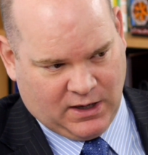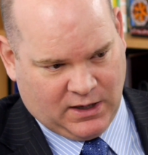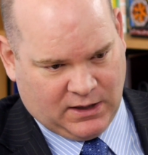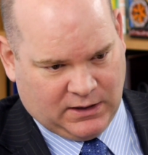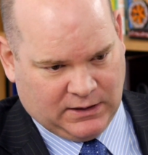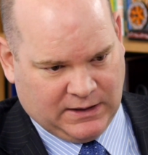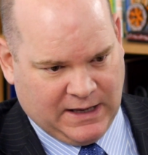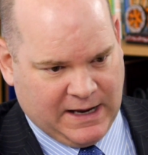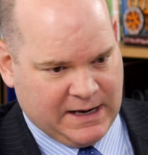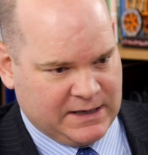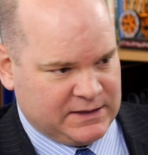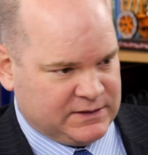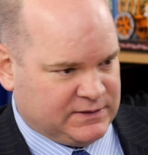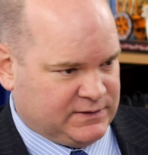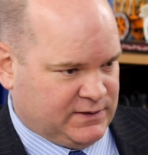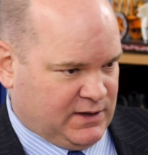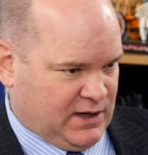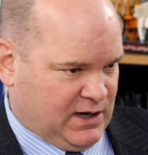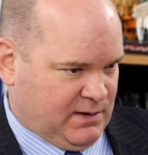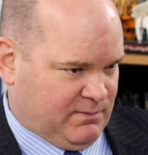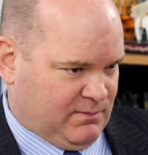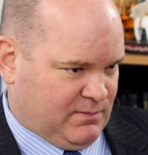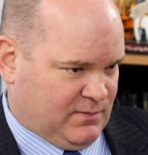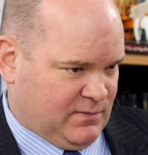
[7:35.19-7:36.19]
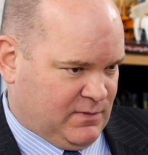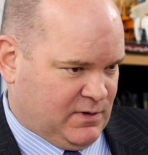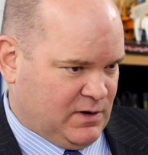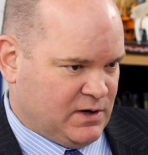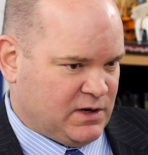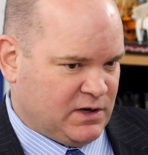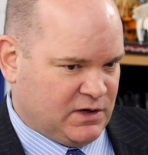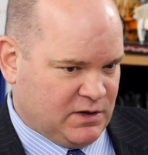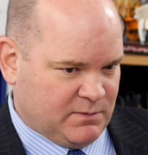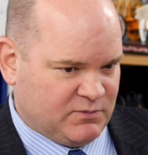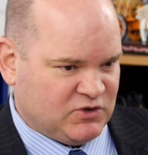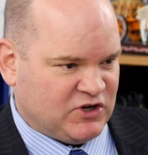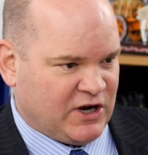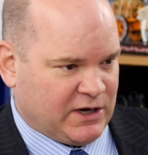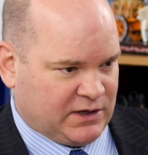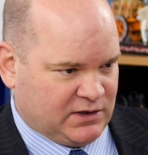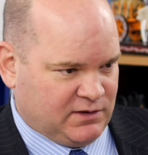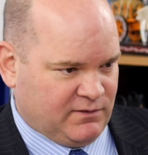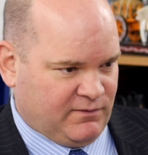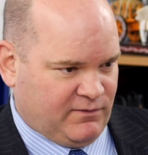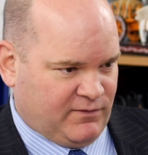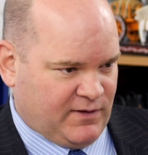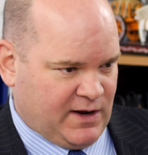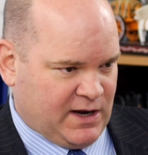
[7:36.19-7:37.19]
landscape in an
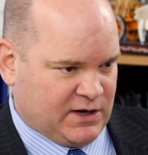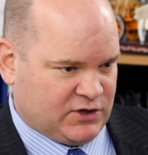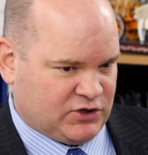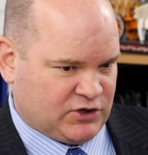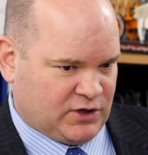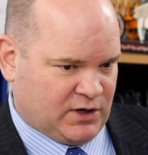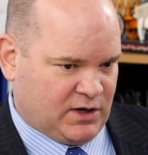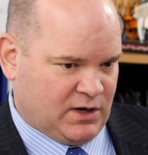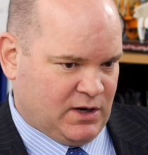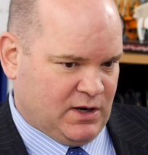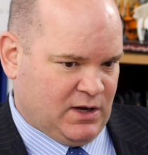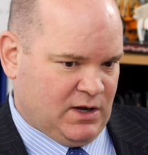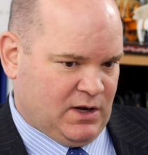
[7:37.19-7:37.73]
objective fashion.